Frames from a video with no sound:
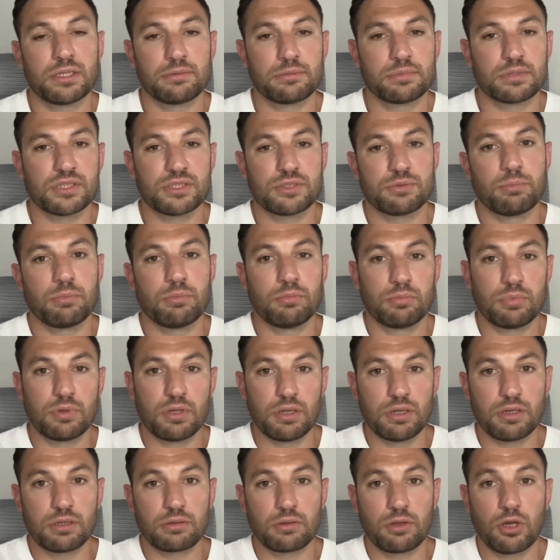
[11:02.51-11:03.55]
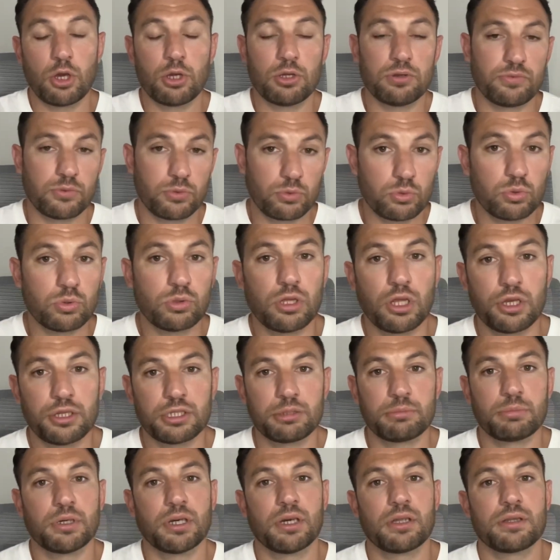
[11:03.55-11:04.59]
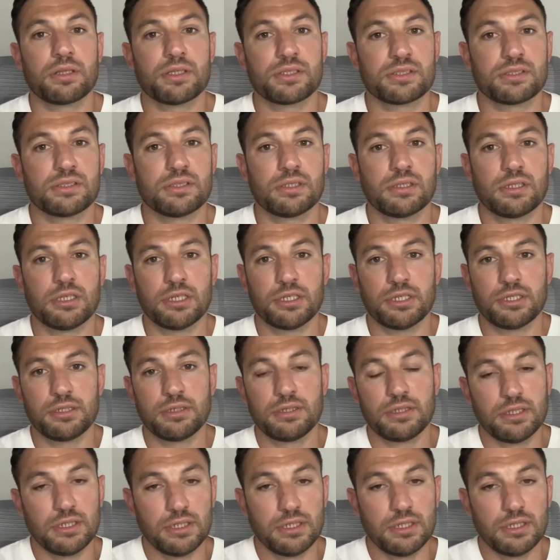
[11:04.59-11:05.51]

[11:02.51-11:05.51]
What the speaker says: because the overall learning path is to learn